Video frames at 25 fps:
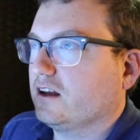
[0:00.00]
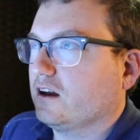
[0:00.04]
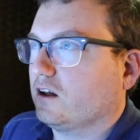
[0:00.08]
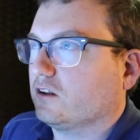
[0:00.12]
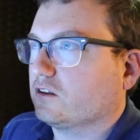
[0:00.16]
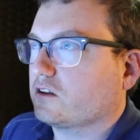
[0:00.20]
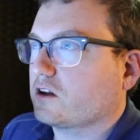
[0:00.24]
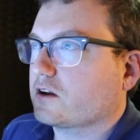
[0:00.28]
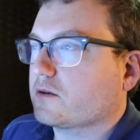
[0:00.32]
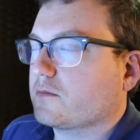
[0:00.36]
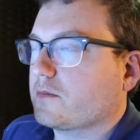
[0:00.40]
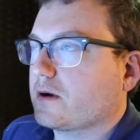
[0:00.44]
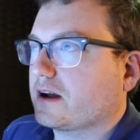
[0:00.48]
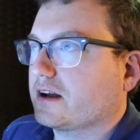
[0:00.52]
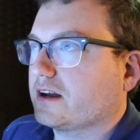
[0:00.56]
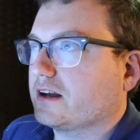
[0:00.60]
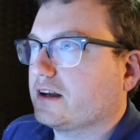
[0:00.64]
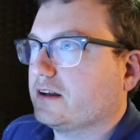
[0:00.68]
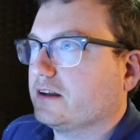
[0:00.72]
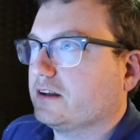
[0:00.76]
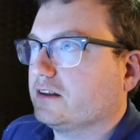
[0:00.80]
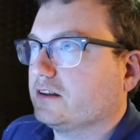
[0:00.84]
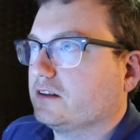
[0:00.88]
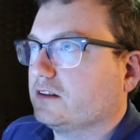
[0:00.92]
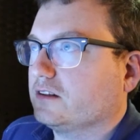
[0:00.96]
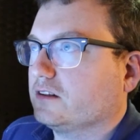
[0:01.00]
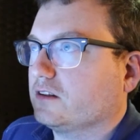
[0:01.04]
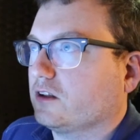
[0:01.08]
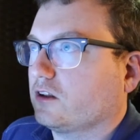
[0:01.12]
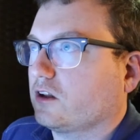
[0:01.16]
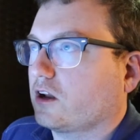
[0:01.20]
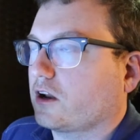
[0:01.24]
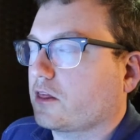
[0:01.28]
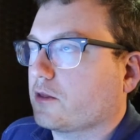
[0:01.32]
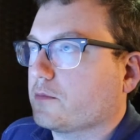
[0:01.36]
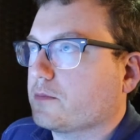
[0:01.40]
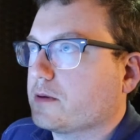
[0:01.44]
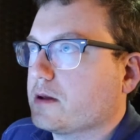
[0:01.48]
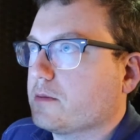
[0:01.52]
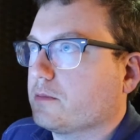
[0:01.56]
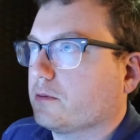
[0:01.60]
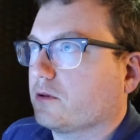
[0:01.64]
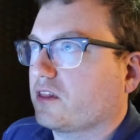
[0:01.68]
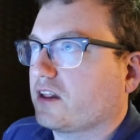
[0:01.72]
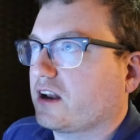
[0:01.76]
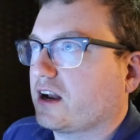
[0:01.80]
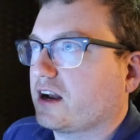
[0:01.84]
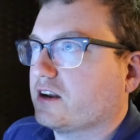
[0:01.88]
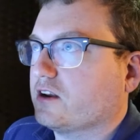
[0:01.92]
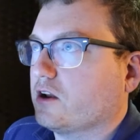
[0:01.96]
lot of the
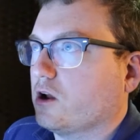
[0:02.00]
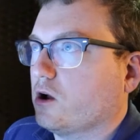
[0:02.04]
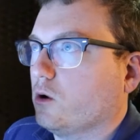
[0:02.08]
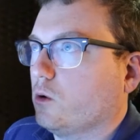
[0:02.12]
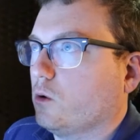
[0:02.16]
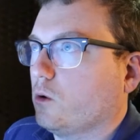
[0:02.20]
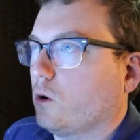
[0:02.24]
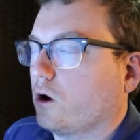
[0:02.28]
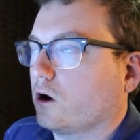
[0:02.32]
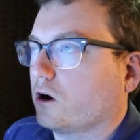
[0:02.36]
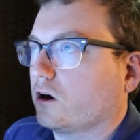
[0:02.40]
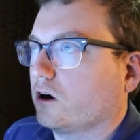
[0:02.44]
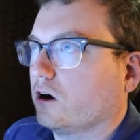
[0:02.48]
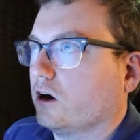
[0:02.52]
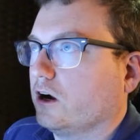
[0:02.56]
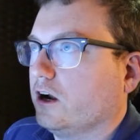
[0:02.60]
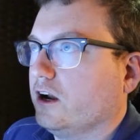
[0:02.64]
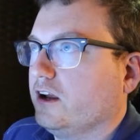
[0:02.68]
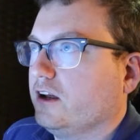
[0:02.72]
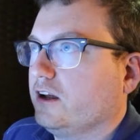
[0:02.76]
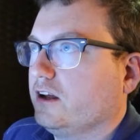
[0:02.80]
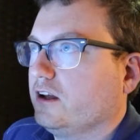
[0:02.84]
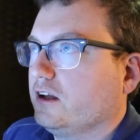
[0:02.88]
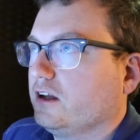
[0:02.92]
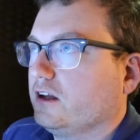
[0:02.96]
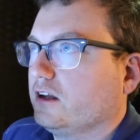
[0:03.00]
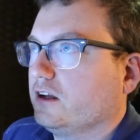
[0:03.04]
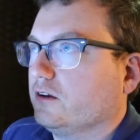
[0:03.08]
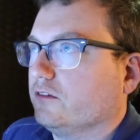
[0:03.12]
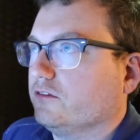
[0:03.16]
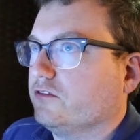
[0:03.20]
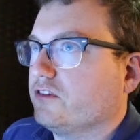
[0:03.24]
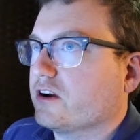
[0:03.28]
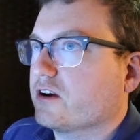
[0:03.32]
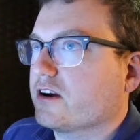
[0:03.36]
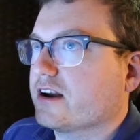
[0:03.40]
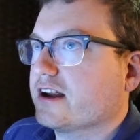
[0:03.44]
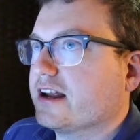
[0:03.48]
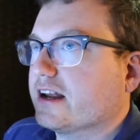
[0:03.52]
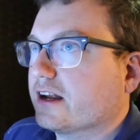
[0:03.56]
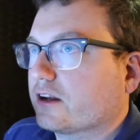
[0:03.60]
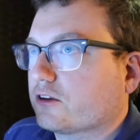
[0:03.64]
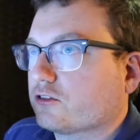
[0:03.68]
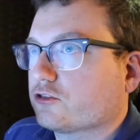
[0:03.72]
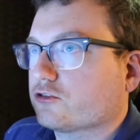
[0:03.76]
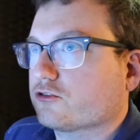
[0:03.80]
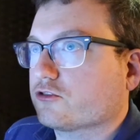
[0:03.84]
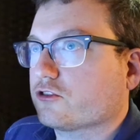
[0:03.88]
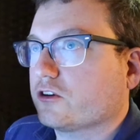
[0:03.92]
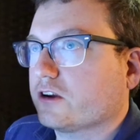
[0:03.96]
people that I know are very
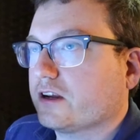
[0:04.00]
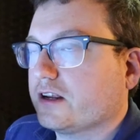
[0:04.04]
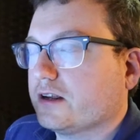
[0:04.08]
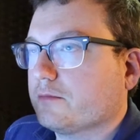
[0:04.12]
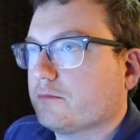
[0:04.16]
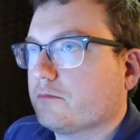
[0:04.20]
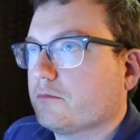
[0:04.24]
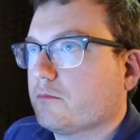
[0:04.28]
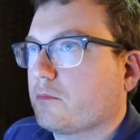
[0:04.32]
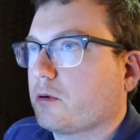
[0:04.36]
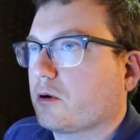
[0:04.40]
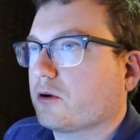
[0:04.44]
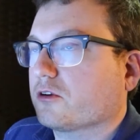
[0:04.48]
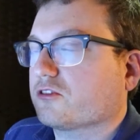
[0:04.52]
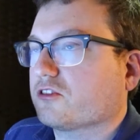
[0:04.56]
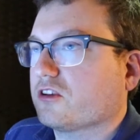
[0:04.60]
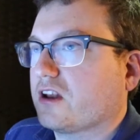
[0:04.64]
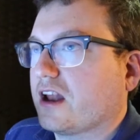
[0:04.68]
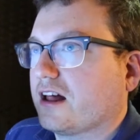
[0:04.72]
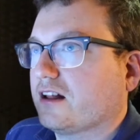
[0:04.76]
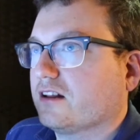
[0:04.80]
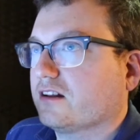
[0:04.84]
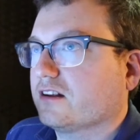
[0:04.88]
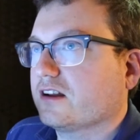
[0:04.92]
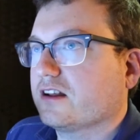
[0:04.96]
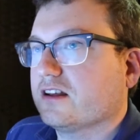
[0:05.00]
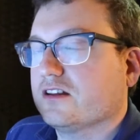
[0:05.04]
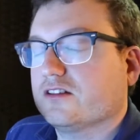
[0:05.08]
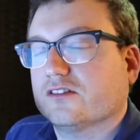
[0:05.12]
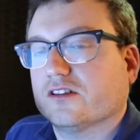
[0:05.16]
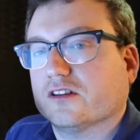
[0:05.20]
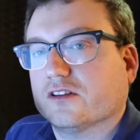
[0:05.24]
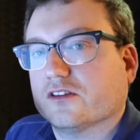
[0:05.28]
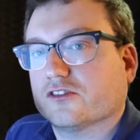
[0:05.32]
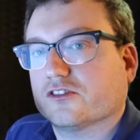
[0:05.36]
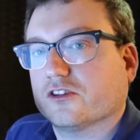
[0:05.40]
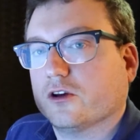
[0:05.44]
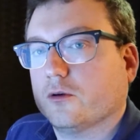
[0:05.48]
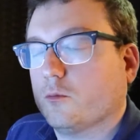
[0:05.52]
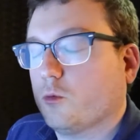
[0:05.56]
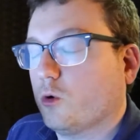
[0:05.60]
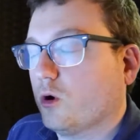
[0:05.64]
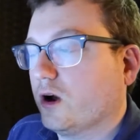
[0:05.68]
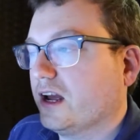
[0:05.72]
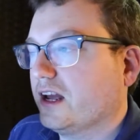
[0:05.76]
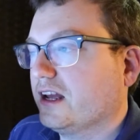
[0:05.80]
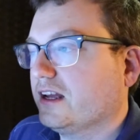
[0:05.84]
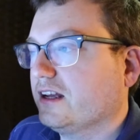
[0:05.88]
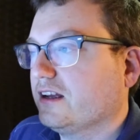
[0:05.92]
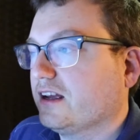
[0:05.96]
extreme personalities in some
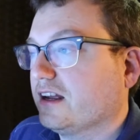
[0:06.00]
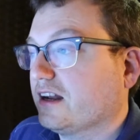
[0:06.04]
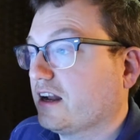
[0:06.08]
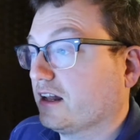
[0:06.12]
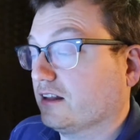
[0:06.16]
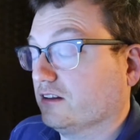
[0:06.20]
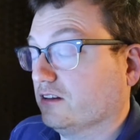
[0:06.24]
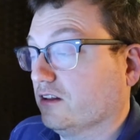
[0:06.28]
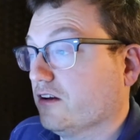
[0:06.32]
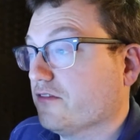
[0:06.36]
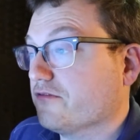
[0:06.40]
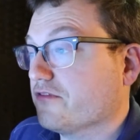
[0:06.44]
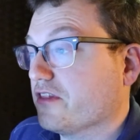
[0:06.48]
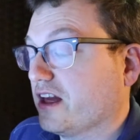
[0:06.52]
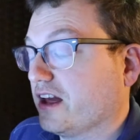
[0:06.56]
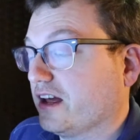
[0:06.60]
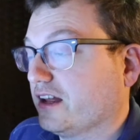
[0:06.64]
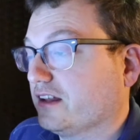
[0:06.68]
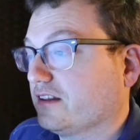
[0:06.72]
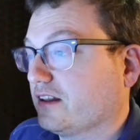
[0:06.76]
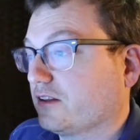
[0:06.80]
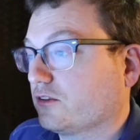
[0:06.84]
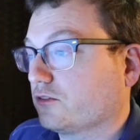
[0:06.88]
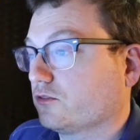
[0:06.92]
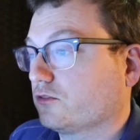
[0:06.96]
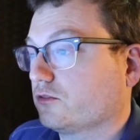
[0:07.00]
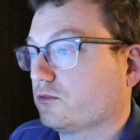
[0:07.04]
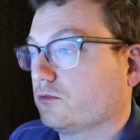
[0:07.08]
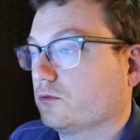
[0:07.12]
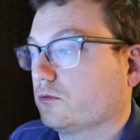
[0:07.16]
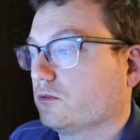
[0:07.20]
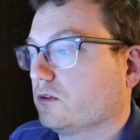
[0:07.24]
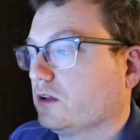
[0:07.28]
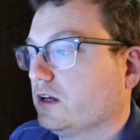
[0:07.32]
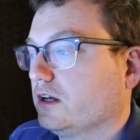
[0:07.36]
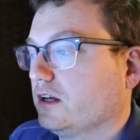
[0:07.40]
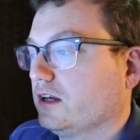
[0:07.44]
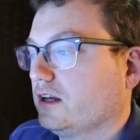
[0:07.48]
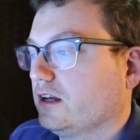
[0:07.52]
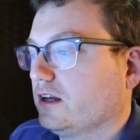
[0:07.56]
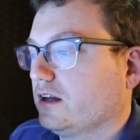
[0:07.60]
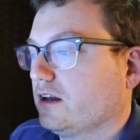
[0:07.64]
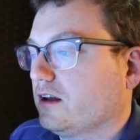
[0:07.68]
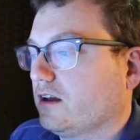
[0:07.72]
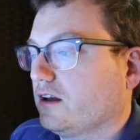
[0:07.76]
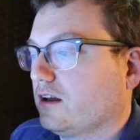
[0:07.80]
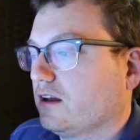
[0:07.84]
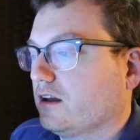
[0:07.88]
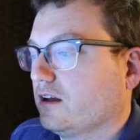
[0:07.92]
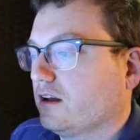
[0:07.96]
way. And I love that.
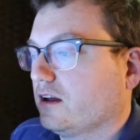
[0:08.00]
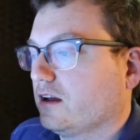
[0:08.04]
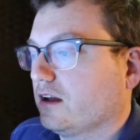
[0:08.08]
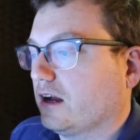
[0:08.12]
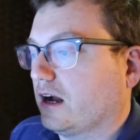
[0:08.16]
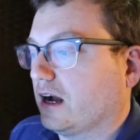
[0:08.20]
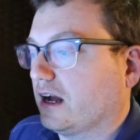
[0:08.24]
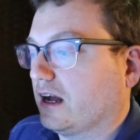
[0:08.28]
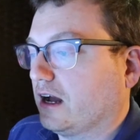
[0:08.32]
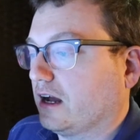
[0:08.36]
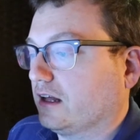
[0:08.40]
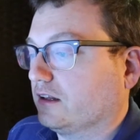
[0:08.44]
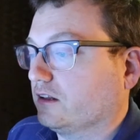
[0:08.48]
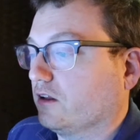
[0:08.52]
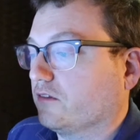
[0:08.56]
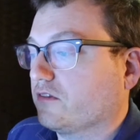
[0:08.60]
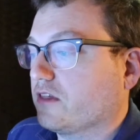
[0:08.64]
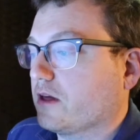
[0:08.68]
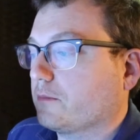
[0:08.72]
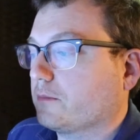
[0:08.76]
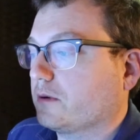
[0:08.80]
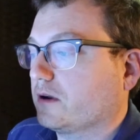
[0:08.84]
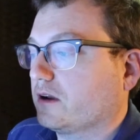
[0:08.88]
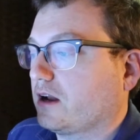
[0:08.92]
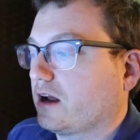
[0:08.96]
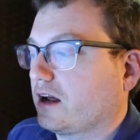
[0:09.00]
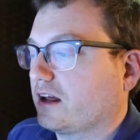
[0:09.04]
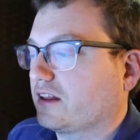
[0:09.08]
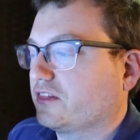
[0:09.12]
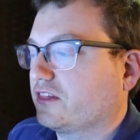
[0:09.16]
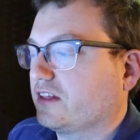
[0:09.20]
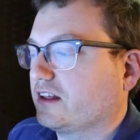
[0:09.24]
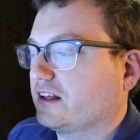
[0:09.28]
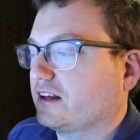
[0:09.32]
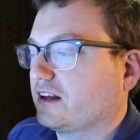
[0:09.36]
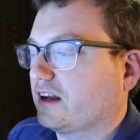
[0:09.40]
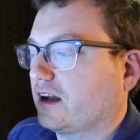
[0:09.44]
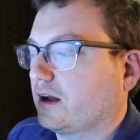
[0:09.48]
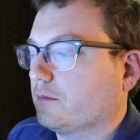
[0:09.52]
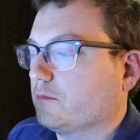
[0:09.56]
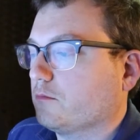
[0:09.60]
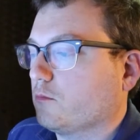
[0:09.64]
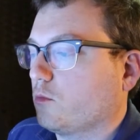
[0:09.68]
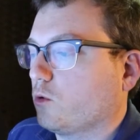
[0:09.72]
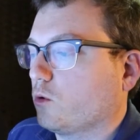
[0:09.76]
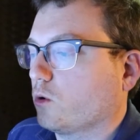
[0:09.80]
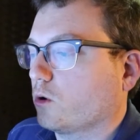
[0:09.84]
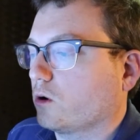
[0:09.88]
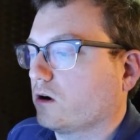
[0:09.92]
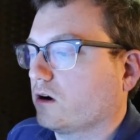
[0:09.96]
I love that. But I think I'm
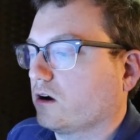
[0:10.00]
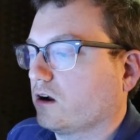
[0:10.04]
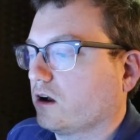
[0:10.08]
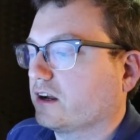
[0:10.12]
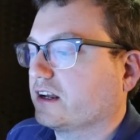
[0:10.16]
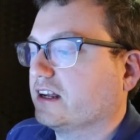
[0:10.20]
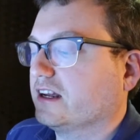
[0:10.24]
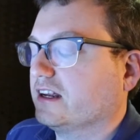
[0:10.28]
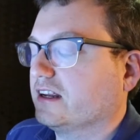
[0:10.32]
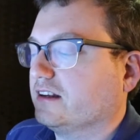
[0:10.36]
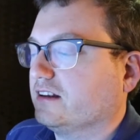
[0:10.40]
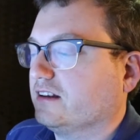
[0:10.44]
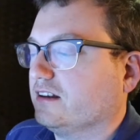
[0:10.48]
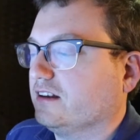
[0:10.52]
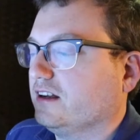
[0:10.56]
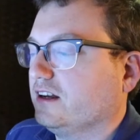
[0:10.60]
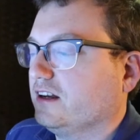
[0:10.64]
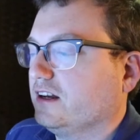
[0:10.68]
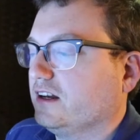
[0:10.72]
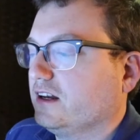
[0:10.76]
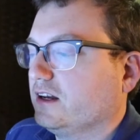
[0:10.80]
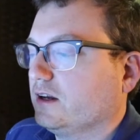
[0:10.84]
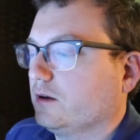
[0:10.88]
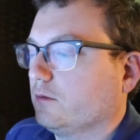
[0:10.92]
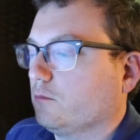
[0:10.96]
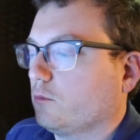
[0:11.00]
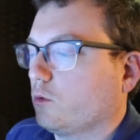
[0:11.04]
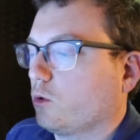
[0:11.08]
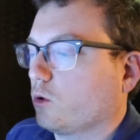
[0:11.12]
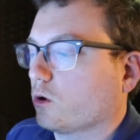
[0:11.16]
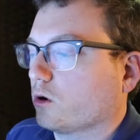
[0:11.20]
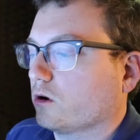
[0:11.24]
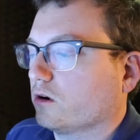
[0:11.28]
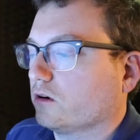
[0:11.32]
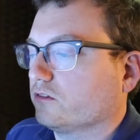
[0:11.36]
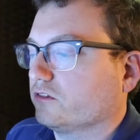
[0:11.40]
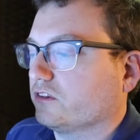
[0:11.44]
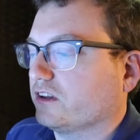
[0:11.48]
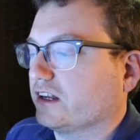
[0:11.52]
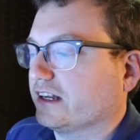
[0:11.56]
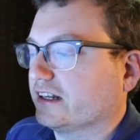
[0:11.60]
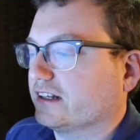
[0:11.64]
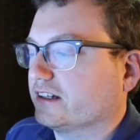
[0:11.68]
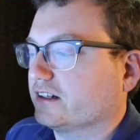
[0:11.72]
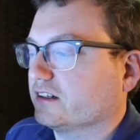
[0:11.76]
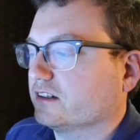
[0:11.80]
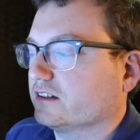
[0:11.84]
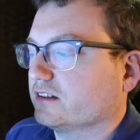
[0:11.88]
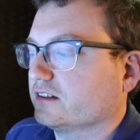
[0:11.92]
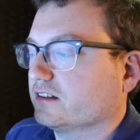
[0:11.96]
more of
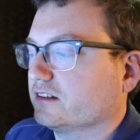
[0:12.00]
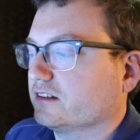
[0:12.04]
like